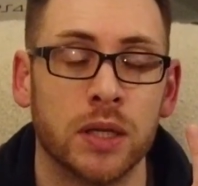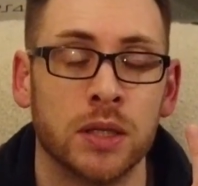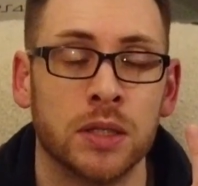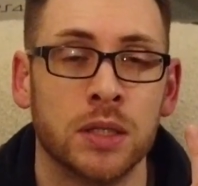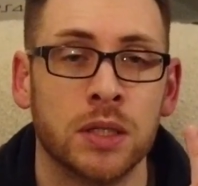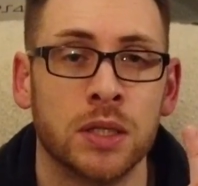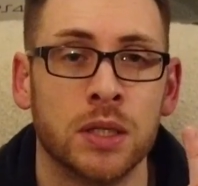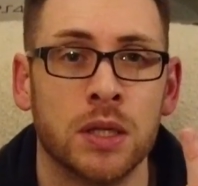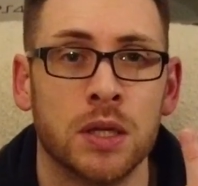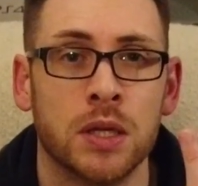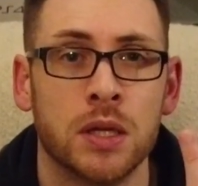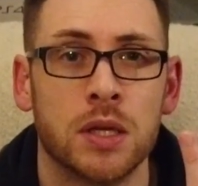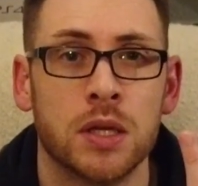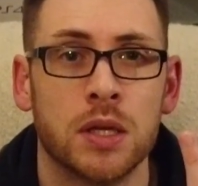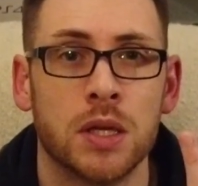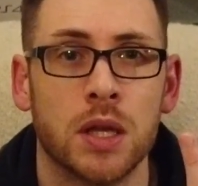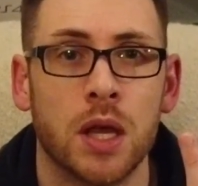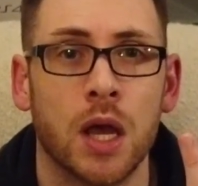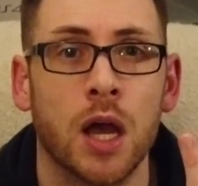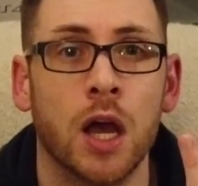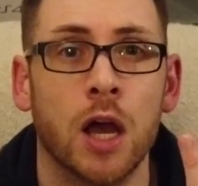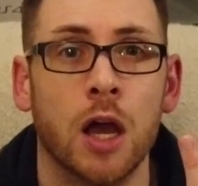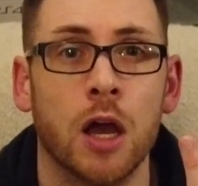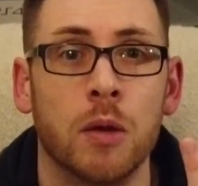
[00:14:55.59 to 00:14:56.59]
The
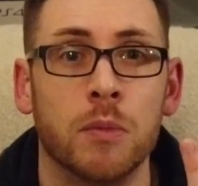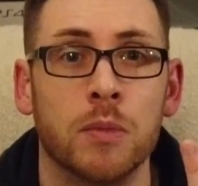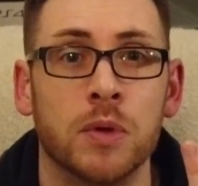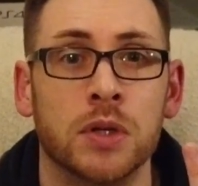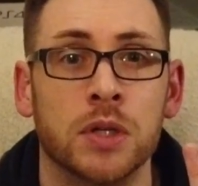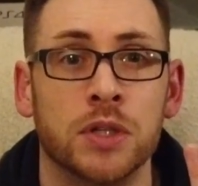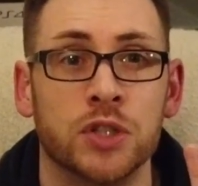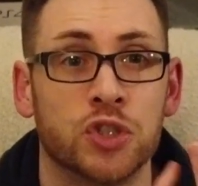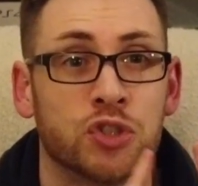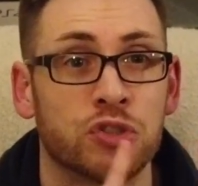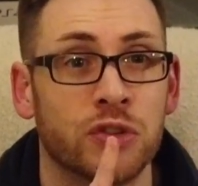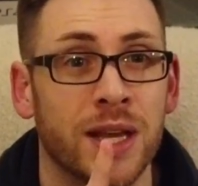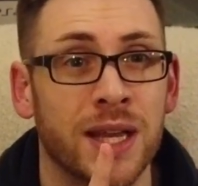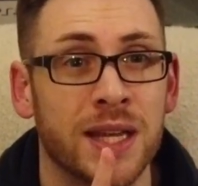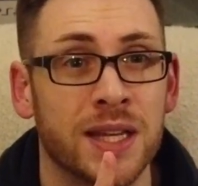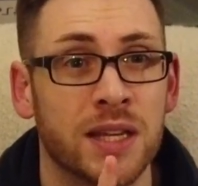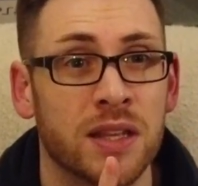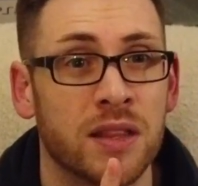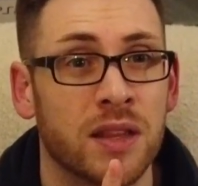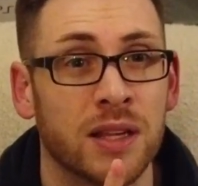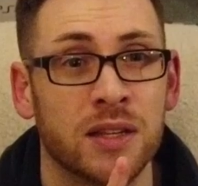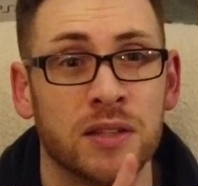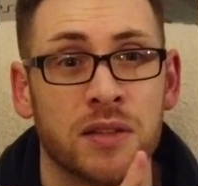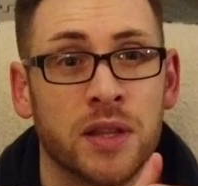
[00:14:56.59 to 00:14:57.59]
Hannibal trilogy is
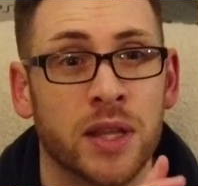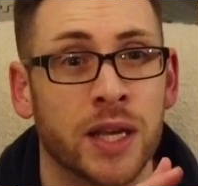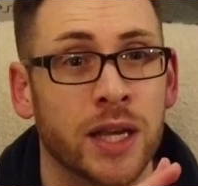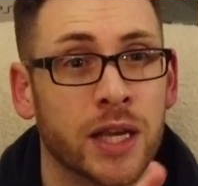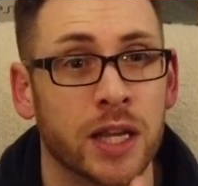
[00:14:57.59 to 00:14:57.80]
trading somewhere.